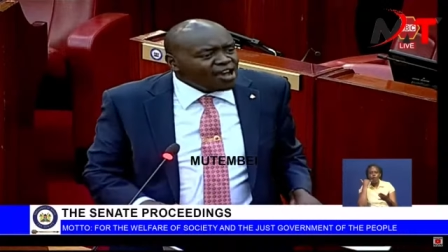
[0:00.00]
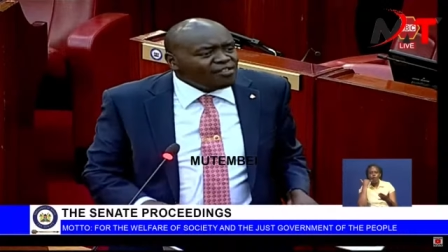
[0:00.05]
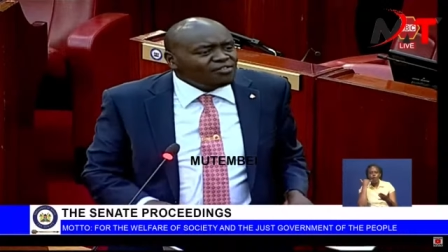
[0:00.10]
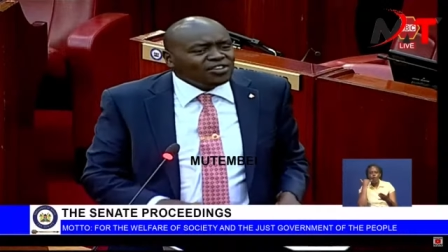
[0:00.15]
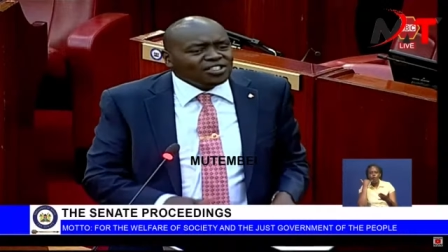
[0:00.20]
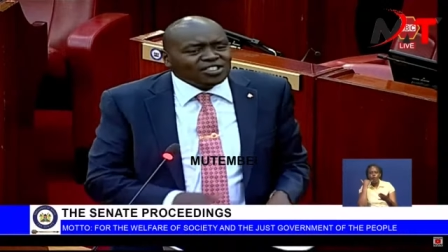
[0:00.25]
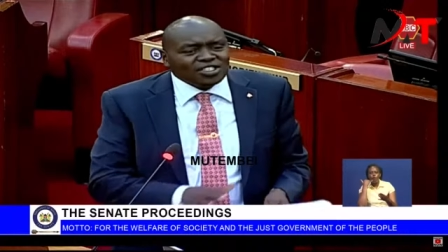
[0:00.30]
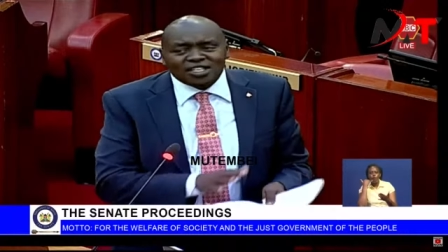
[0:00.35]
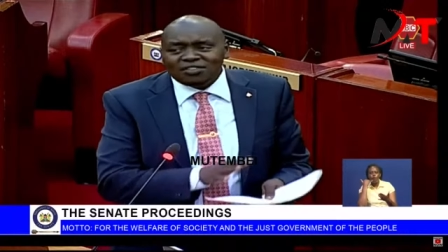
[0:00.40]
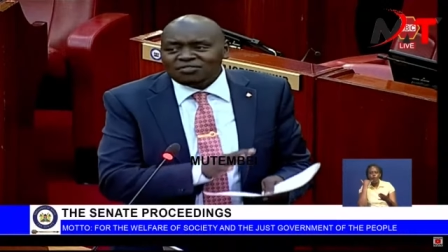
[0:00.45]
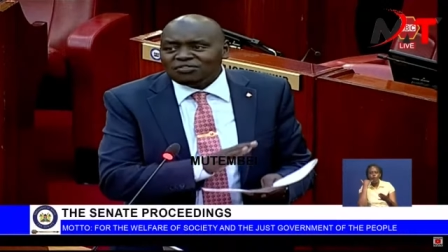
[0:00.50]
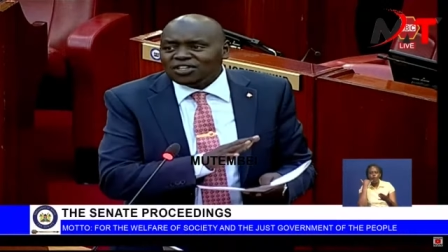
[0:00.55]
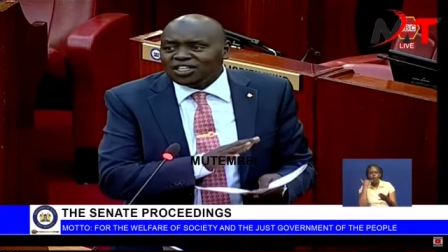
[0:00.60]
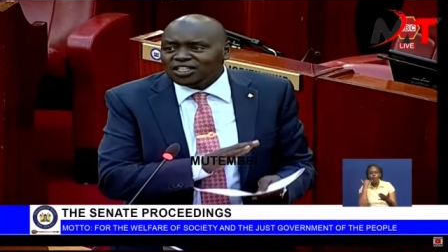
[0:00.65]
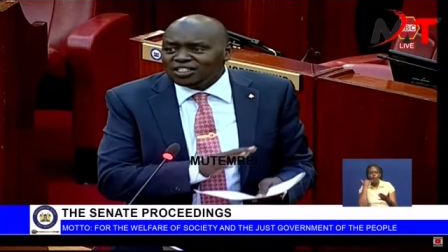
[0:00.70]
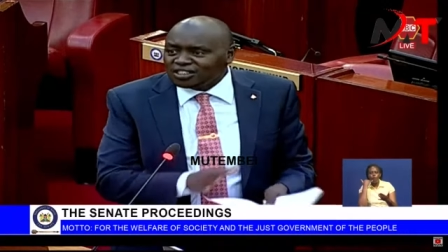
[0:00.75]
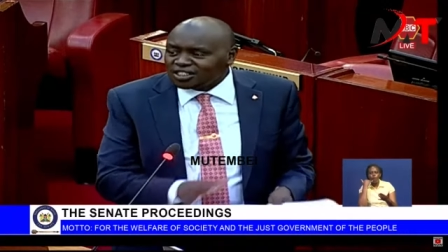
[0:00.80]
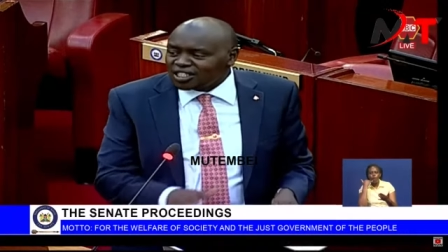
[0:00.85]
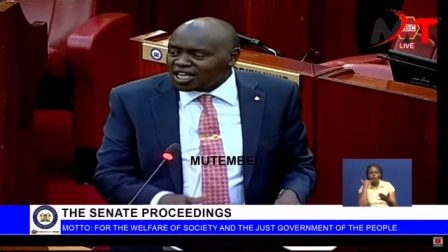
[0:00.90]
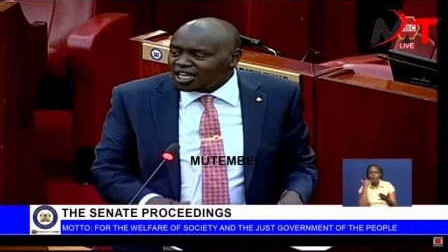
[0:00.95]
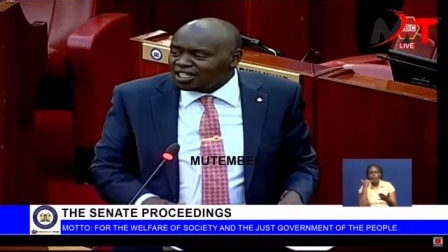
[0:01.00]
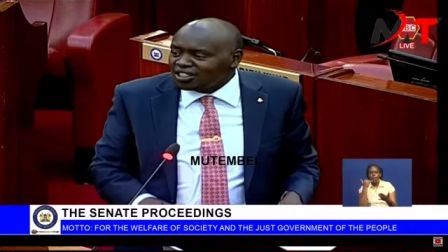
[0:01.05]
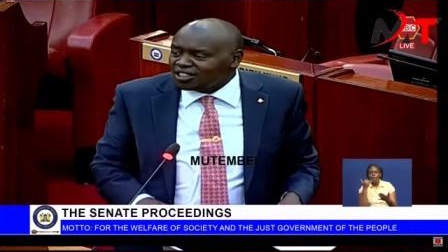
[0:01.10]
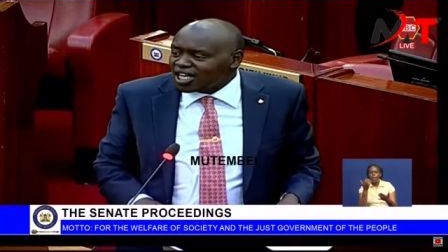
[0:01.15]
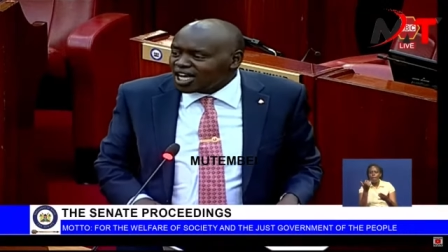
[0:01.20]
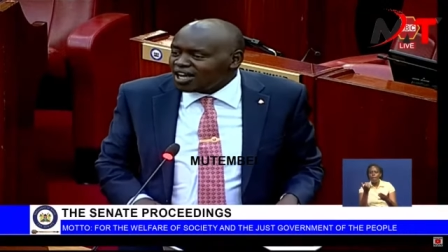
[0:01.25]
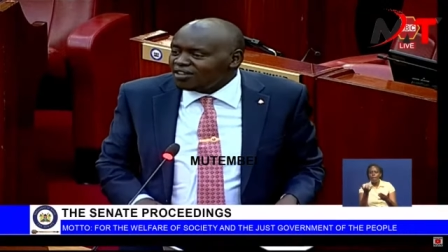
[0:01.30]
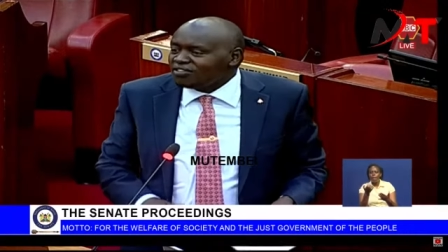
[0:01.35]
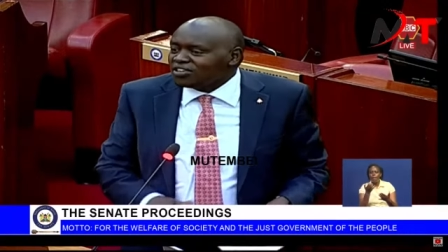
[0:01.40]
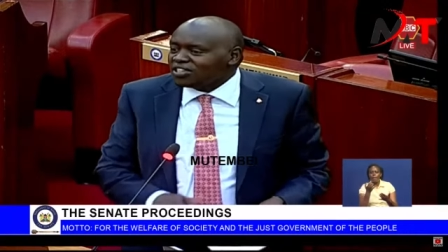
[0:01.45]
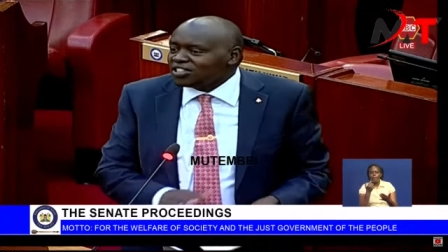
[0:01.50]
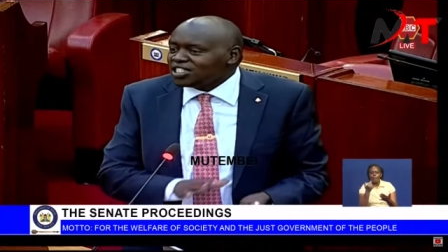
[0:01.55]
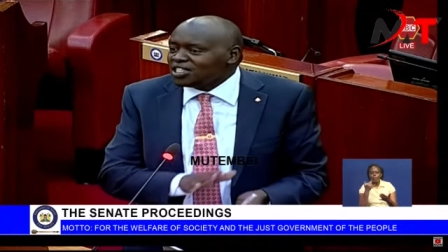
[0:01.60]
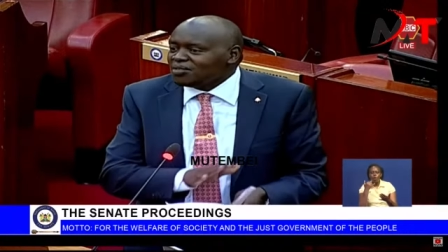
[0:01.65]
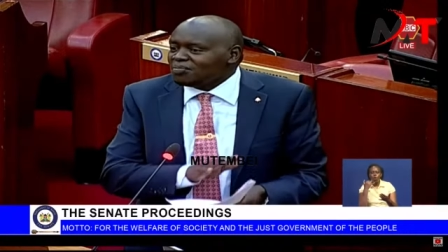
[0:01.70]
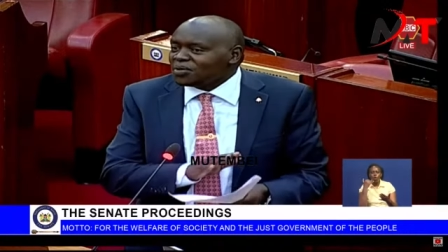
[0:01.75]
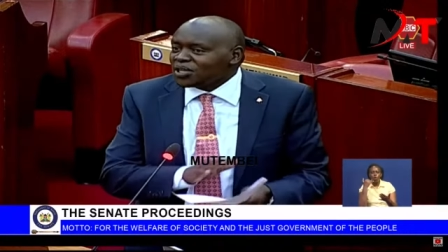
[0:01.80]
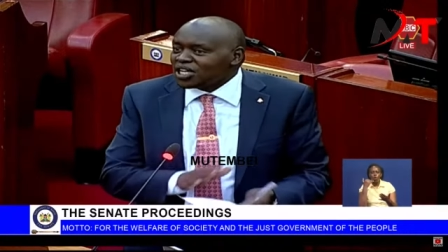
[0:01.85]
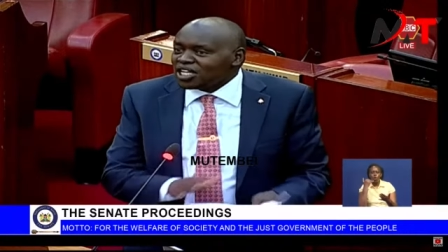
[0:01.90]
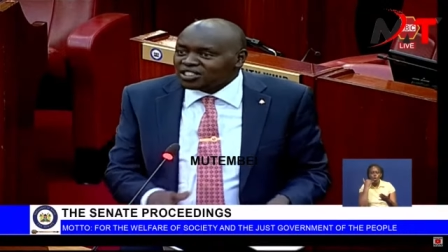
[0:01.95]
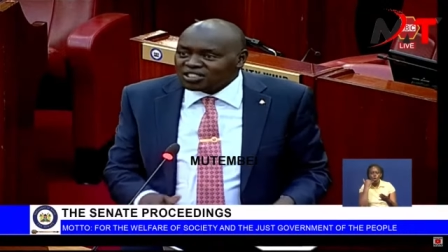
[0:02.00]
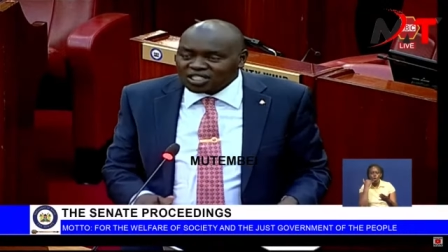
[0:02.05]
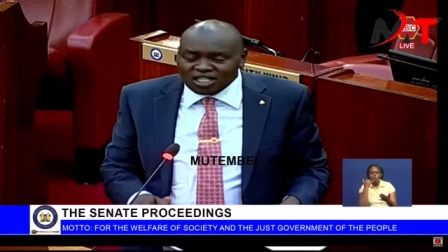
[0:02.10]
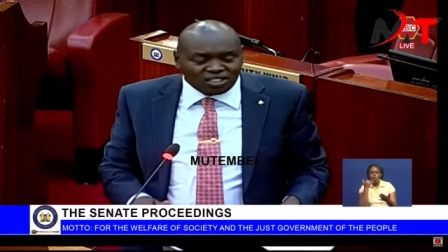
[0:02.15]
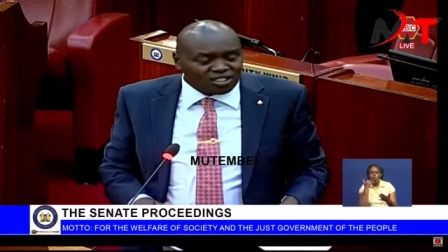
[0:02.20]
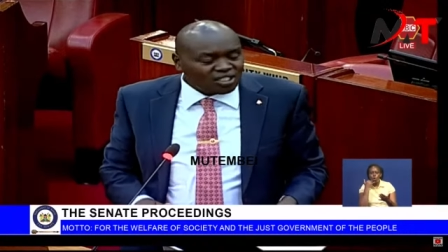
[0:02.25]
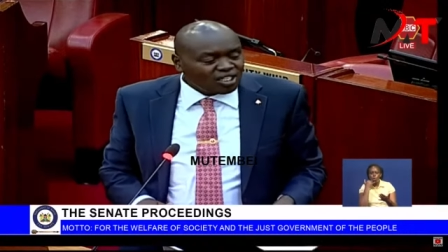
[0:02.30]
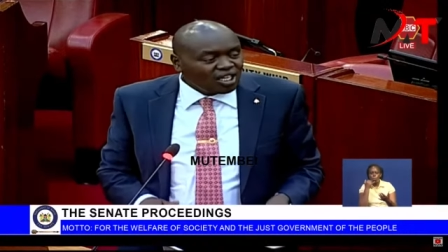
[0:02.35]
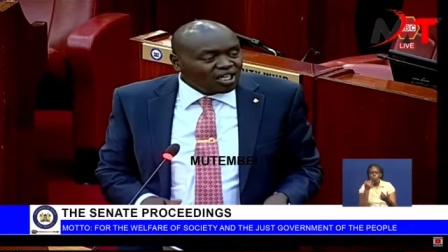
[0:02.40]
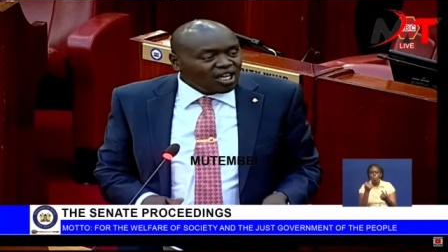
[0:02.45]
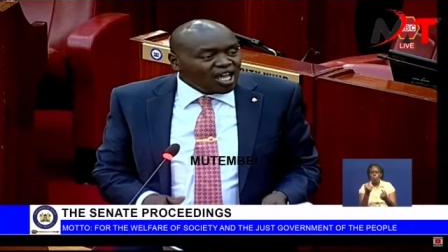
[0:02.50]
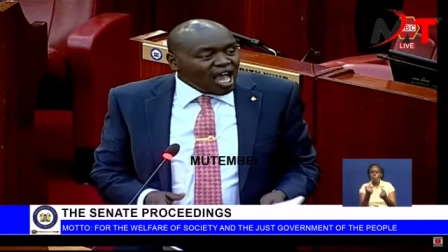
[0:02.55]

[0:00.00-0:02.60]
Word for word: I have received insults. I have received praises.